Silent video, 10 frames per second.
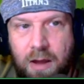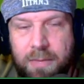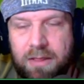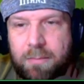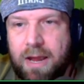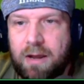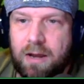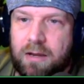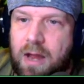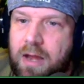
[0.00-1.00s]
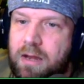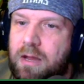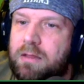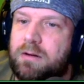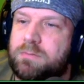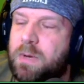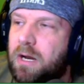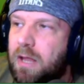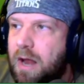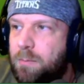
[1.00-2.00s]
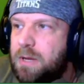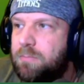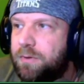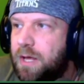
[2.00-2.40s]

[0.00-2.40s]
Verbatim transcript: I mean the man and and and there's been a lot of people